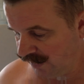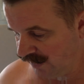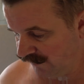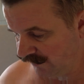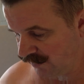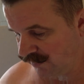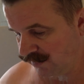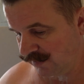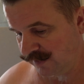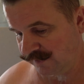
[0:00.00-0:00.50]

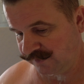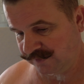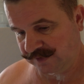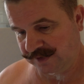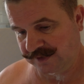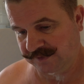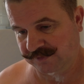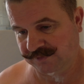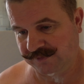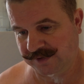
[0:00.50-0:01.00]
leathercraft
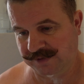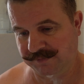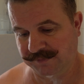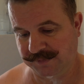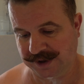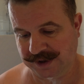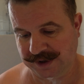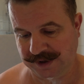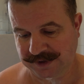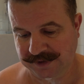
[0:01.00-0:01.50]
stuff's red and
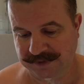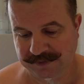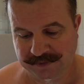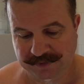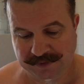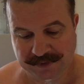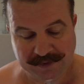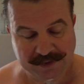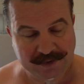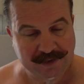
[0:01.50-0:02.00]
black.
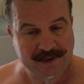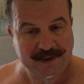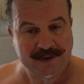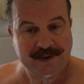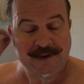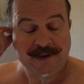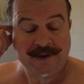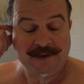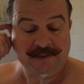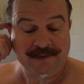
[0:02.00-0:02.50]

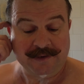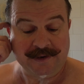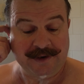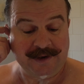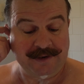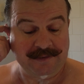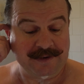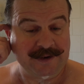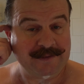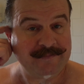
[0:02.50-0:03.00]
Well,
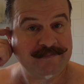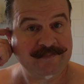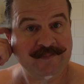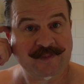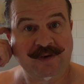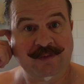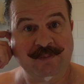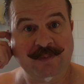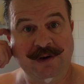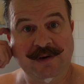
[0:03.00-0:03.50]
anyway,
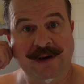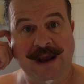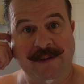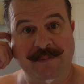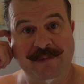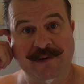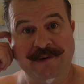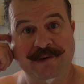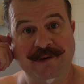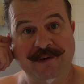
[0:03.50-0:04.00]
that's me
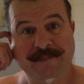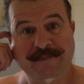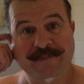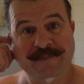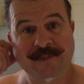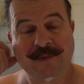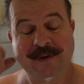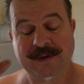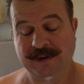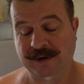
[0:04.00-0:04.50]
yabbering on.
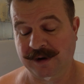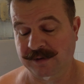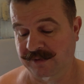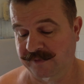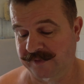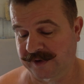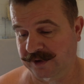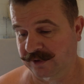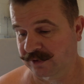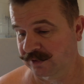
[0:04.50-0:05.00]
Hope
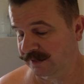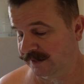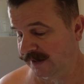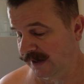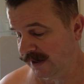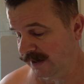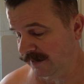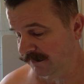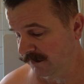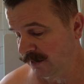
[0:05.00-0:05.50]
you've had a good
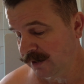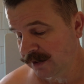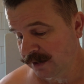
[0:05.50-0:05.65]
day.